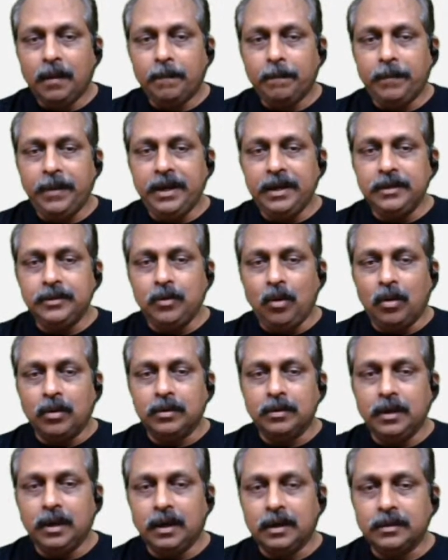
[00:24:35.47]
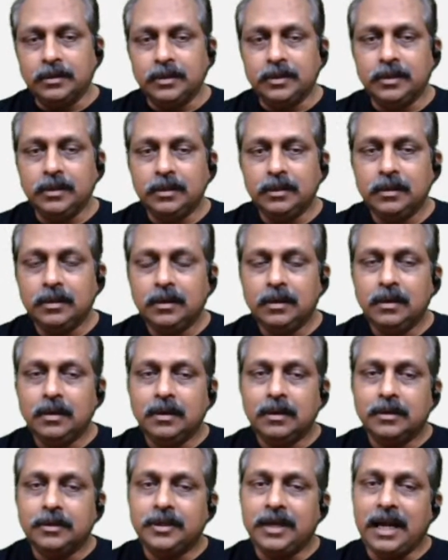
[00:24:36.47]
Based on that,
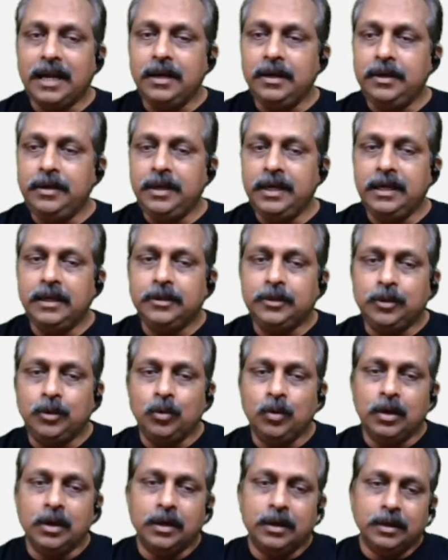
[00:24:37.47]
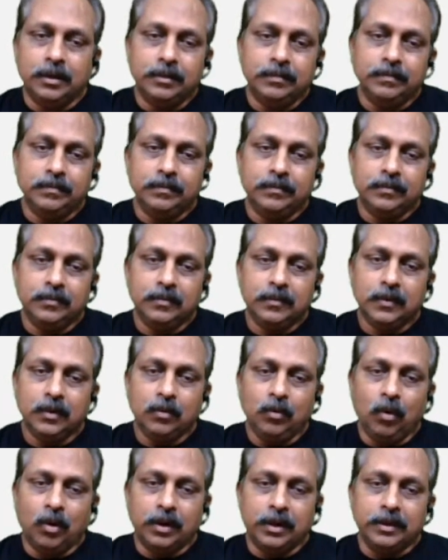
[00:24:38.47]
10-day tour,
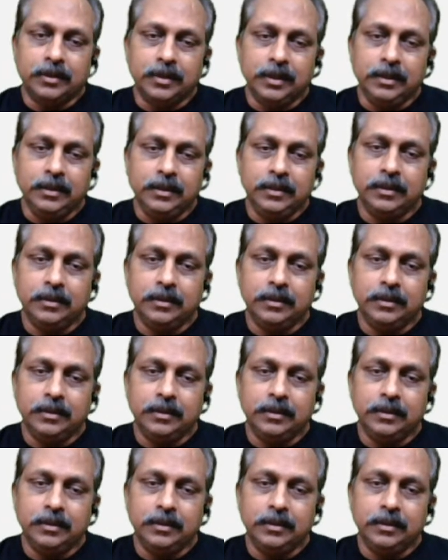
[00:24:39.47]
what is it?